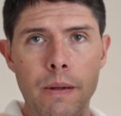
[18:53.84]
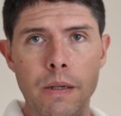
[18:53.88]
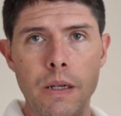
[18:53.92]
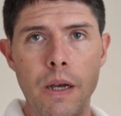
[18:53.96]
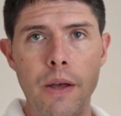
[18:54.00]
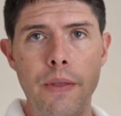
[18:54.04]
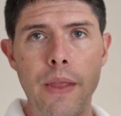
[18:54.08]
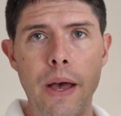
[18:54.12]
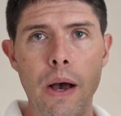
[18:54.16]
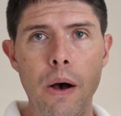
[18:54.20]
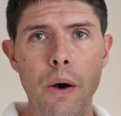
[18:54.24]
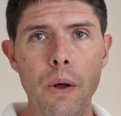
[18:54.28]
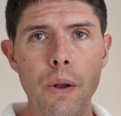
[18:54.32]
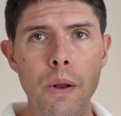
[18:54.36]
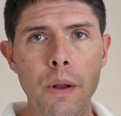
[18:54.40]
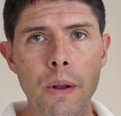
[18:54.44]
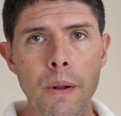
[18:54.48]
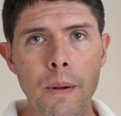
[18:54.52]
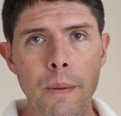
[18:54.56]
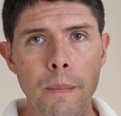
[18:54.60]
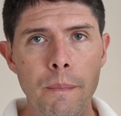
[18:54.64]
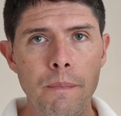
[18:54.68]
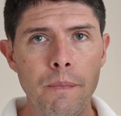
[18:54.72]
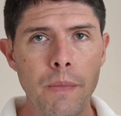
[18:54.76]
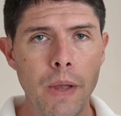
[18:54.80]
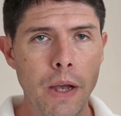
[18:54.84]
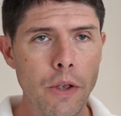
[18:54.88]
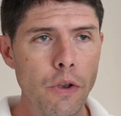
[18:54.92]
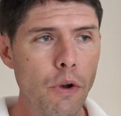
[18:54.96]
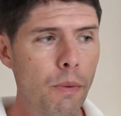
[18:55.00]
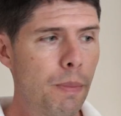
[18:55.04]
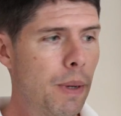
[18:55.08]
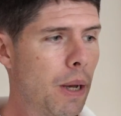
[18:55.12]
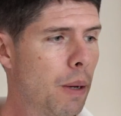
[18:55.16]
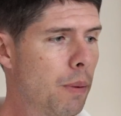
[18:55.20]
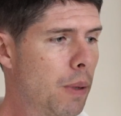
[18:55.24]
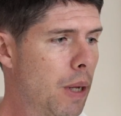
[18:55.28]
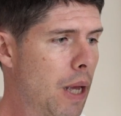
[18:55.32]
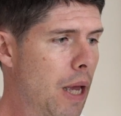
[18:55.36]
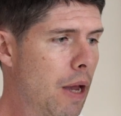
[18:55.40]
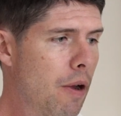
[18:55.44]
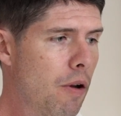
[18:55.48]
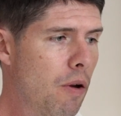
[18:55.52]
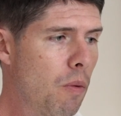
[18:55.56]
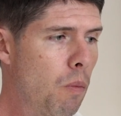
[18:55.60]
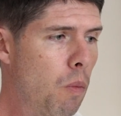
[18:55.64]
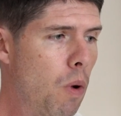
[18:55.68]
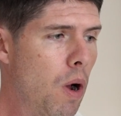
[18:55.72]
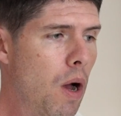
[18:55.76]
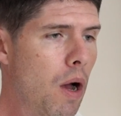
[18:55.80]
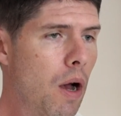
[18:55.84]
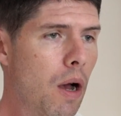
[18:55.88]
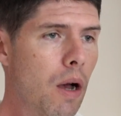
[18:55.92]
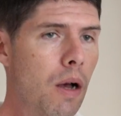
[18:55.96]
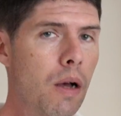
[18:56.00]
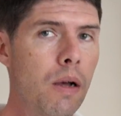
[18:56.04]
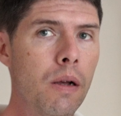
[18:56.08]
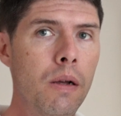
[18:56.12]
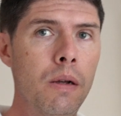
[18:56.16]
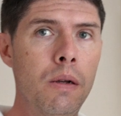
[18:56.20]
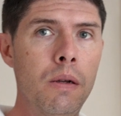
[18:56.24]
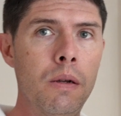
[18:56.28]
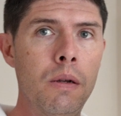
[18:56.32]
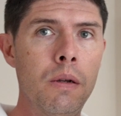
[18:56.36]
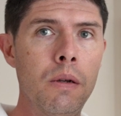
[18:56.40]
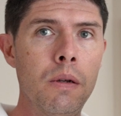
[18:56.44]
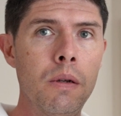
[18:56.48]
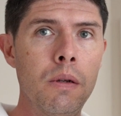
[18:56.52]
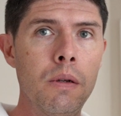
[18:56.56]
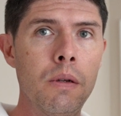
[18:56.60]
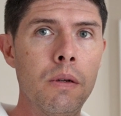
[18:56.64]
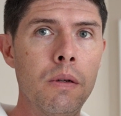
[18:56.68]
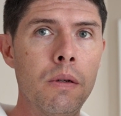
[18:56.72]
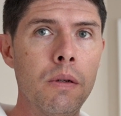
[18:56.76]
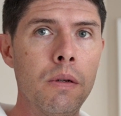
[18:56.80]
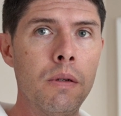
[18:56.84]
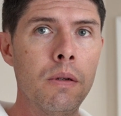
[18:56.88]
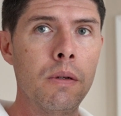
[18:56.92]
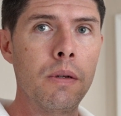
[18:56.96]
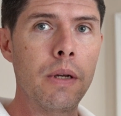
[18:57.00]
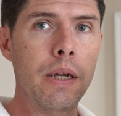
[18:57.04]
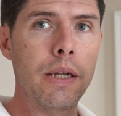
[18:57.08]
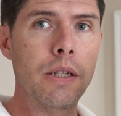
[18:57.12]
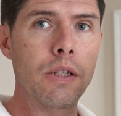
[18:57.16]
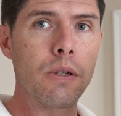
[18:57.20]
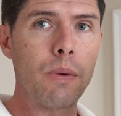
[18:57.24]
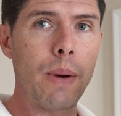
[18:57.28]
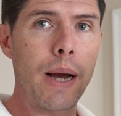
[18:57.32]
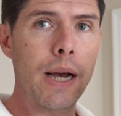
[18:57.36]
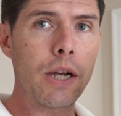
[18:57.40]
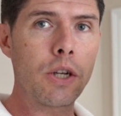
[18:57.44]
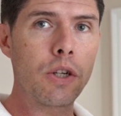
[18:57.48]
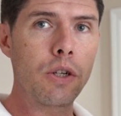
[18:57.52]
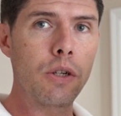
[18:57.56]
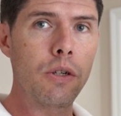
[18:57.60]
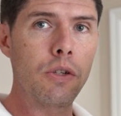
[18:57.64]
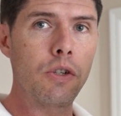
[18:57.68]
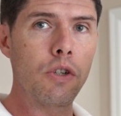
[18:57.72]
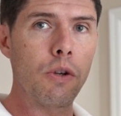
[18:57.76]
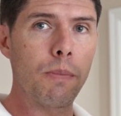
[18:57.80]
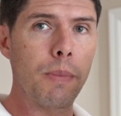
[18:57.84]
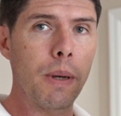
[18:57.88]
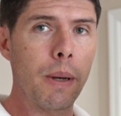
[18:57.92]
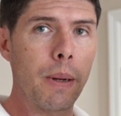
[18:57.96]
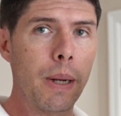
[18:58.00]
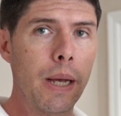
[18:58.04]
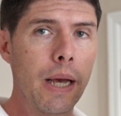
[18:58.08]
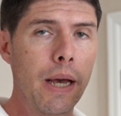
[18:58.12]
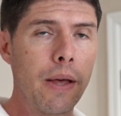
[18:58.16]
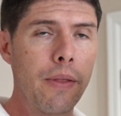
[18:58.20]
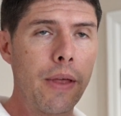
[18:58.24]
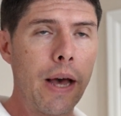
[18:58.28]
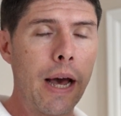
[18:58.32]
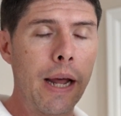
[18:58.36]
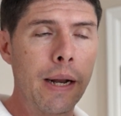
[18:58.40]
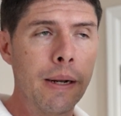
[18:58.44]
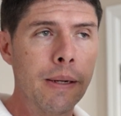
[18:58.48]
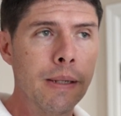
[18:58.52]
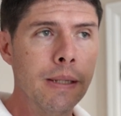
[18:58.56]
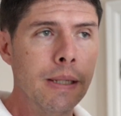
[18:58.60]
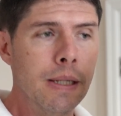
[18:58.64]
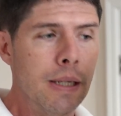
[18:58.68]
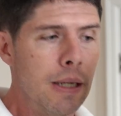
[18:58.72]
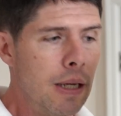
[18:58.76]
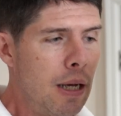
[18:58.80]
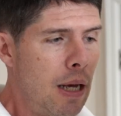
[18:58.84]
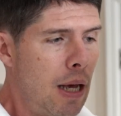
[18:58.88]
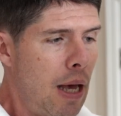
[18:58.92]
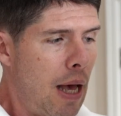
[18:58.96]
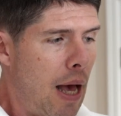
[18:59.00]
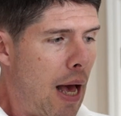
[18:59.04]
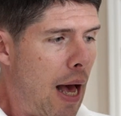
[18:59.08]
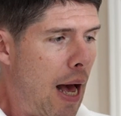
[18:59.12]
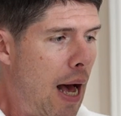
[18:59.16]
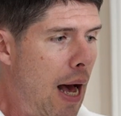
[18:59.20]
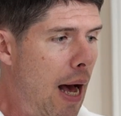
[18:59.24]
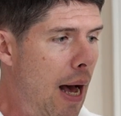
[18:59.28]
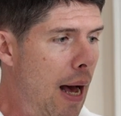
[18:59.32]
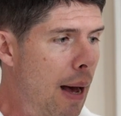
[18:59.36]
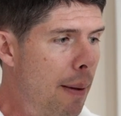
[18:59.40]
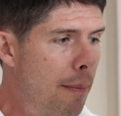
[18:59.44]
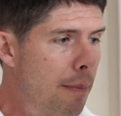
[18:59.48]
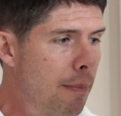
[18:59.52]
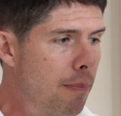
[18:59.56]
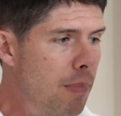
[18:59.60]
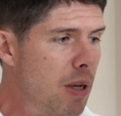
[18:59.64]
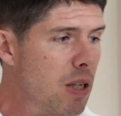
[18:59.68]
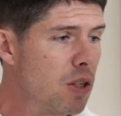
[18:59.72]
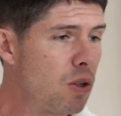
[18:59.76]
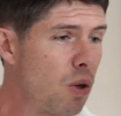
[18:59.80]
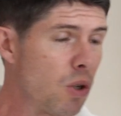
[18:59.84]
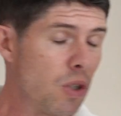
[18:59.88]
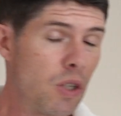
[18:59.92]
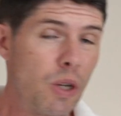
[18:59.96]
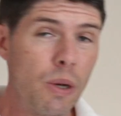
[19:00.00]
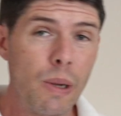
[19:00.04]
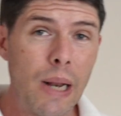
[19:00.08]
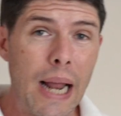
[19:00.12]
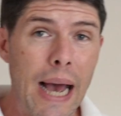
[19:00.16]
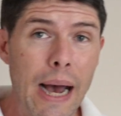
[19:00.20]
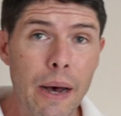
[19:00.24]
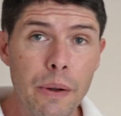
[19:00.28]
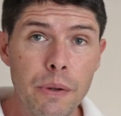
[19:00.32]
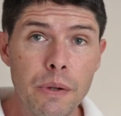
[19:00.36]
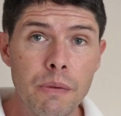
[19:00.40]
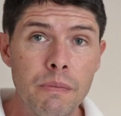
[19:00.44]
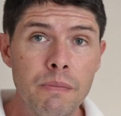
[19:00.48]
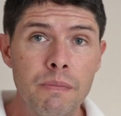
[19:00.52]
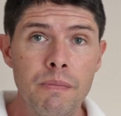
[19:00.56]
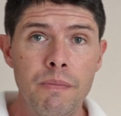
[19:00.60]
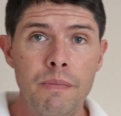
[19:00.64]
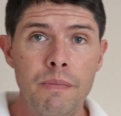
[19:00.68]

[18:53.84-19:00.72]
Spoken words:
turn that on and you'll be able to hear it whir into action. Should be able to hear that. It's not too loud,